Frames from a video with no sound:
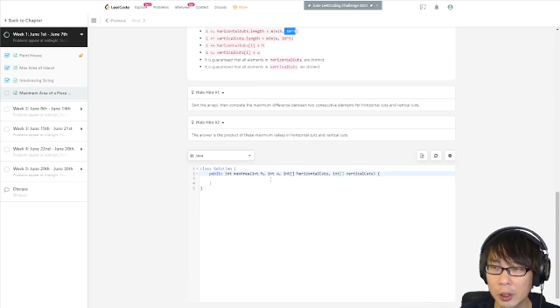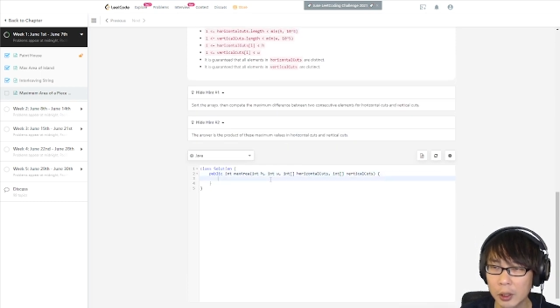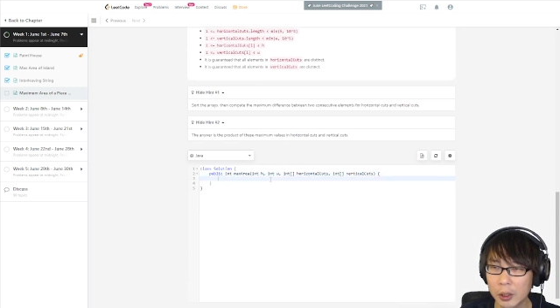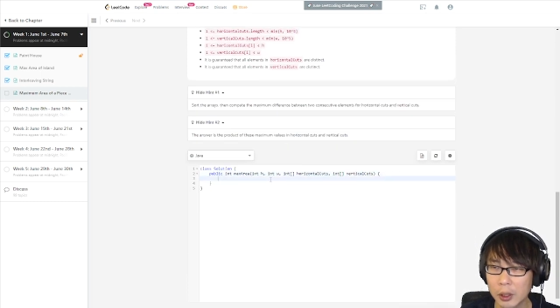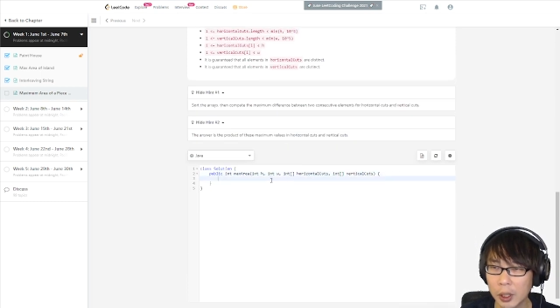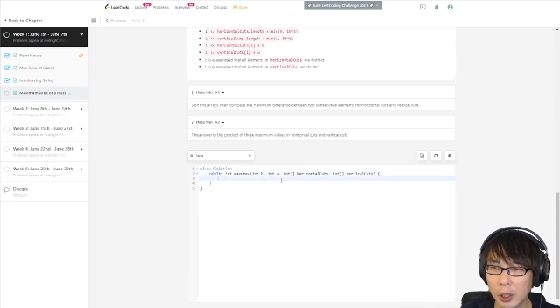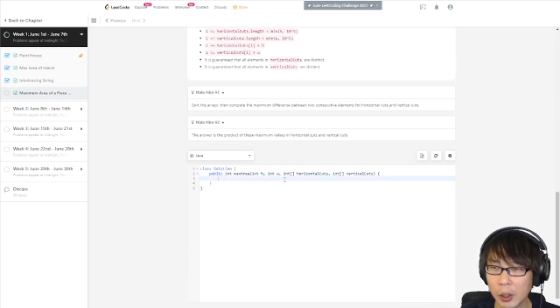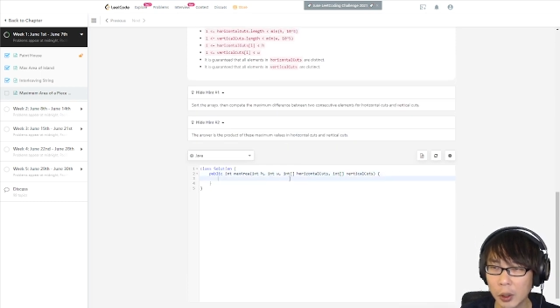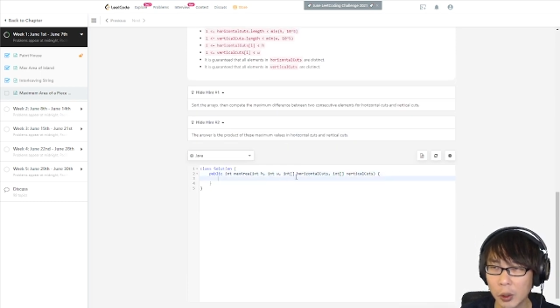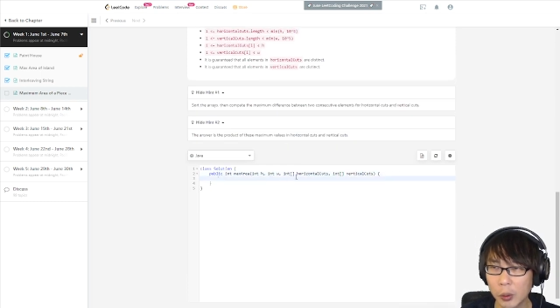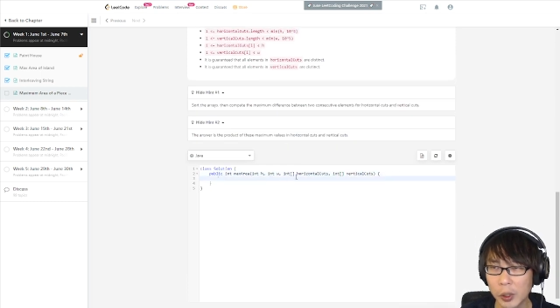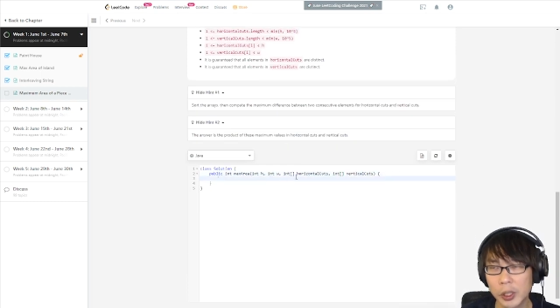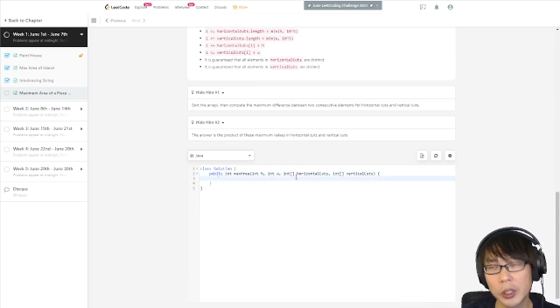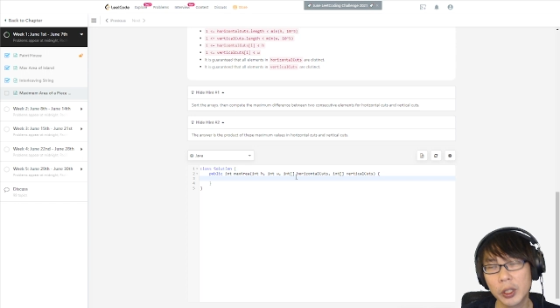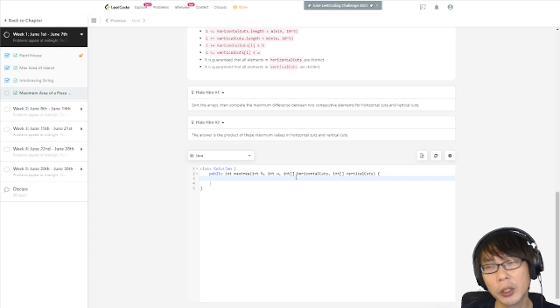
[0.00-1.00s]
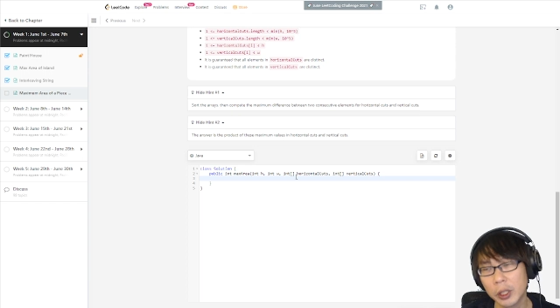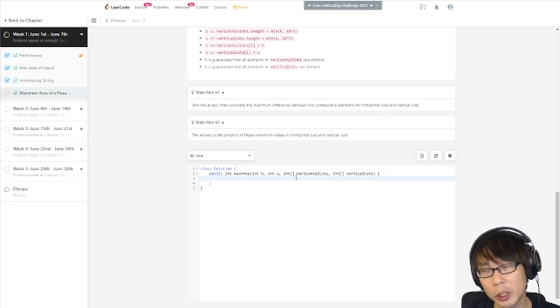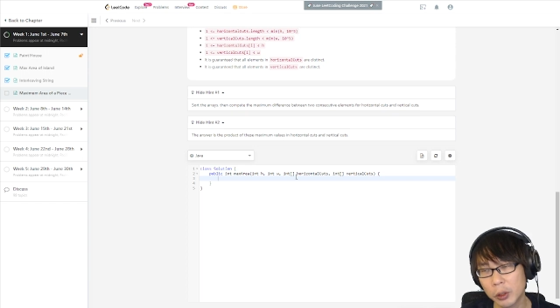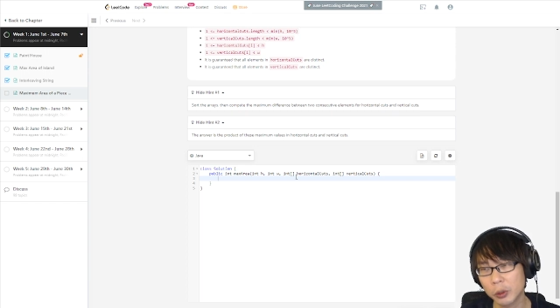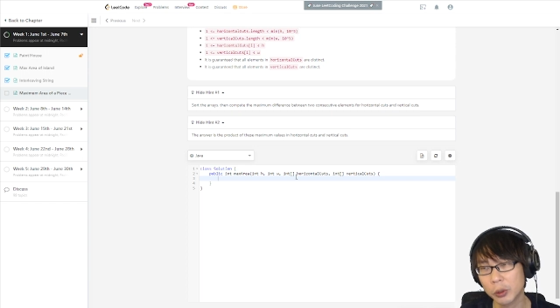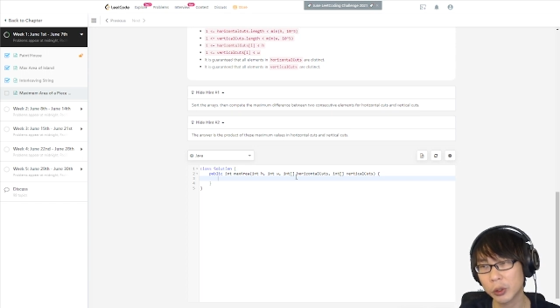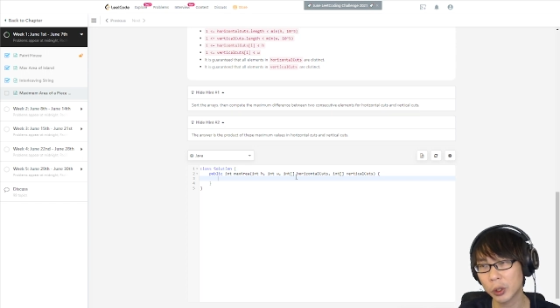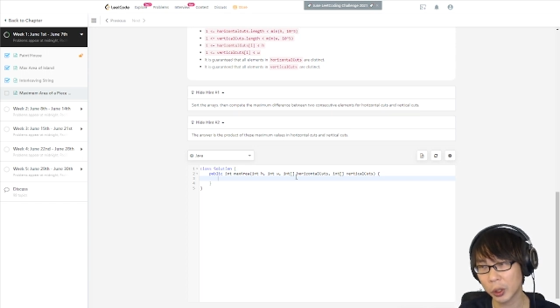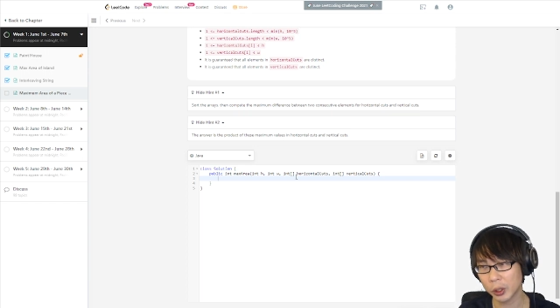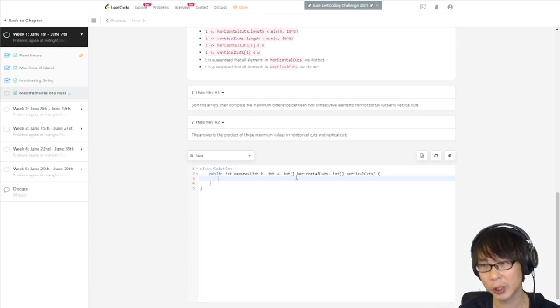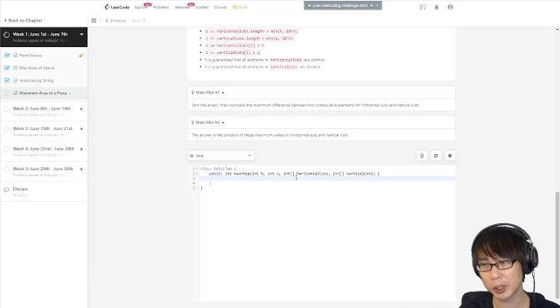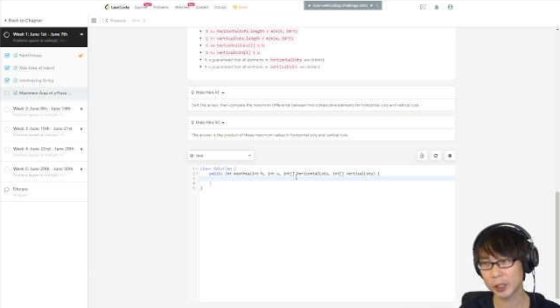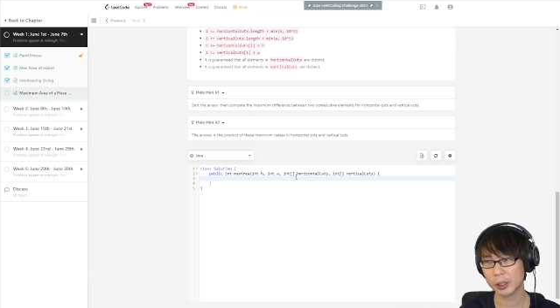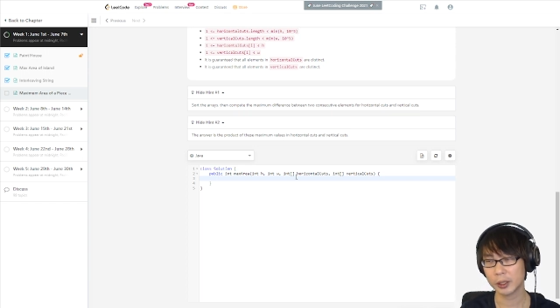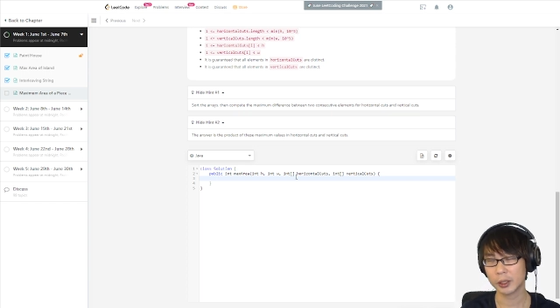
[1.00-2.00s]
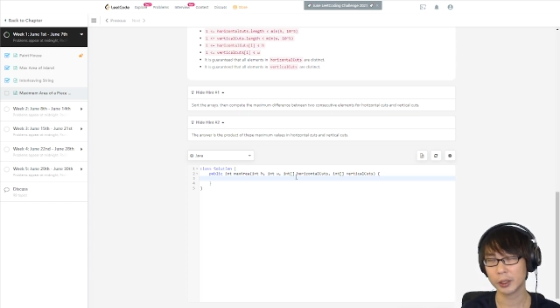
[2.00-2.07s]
So we still need to sort